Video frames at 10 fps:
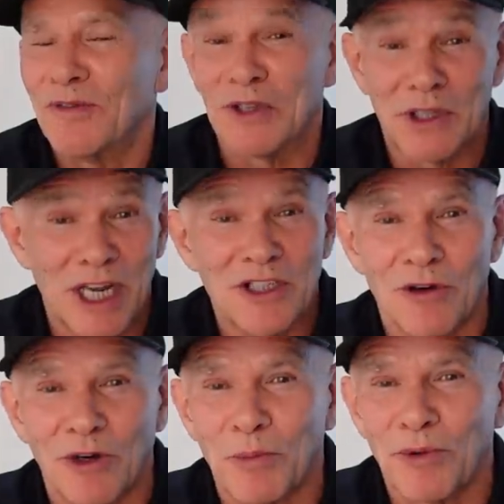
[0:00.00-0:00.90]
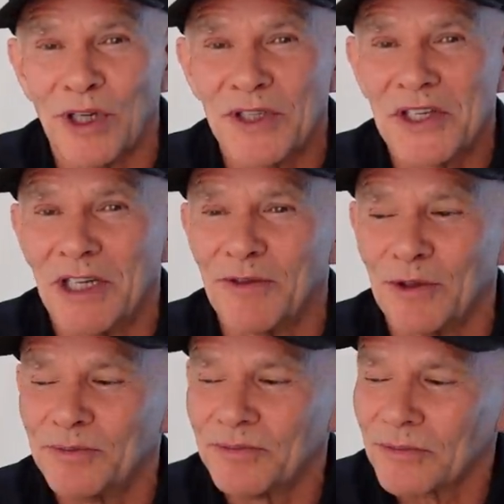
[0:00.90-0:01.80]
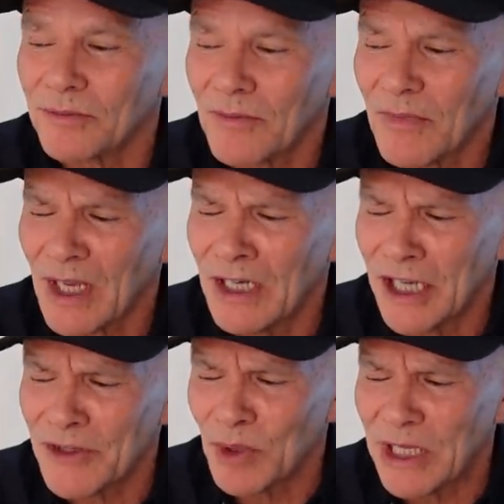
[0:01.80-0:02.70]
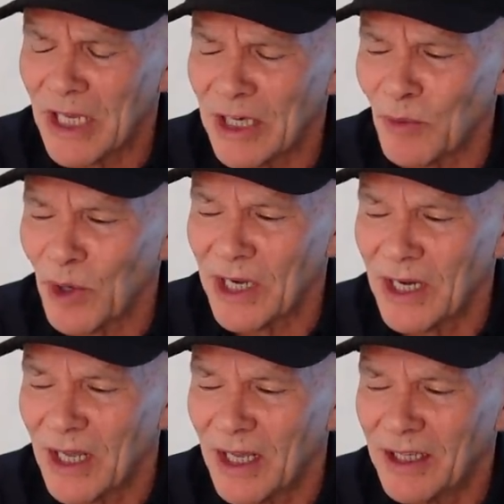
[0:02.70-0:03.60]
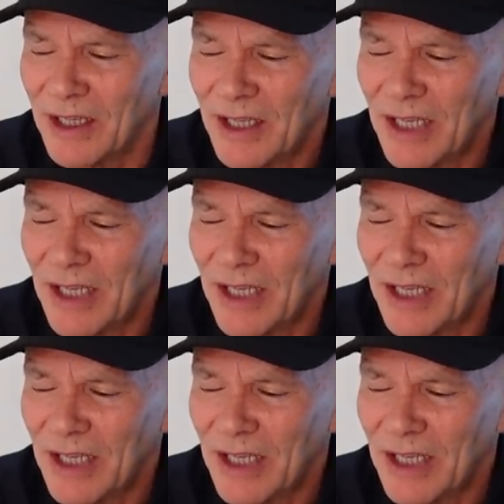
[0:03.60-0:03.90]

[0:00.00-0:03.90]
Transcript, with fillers: after the Dutch Grand Prix at Zandvoort last weekend, when uh,